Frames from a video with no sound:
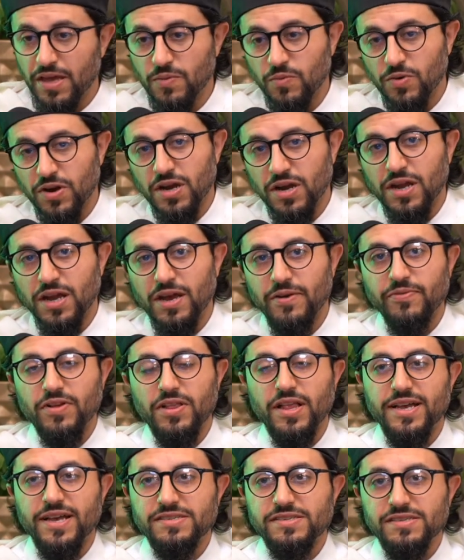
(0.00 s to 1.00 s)
and we're going to have
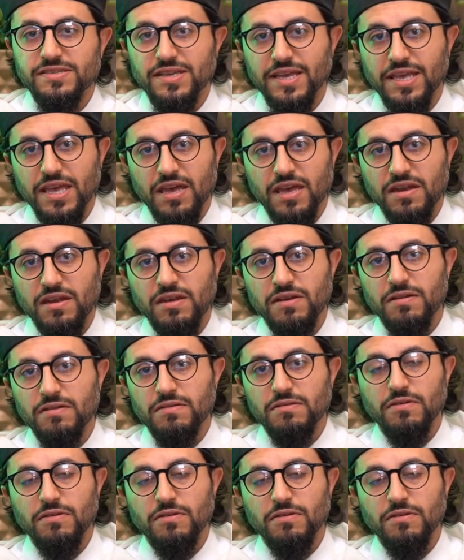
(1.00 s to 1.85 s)
classes again,